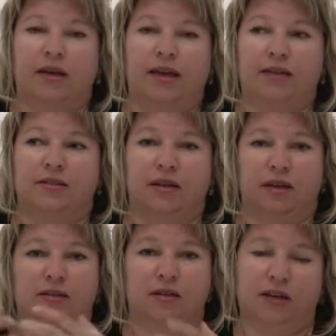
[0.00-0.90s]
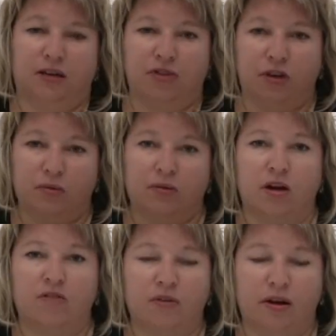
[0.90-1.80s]
it is going to give you
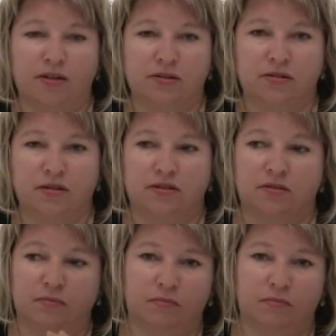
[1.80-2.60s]
advice that's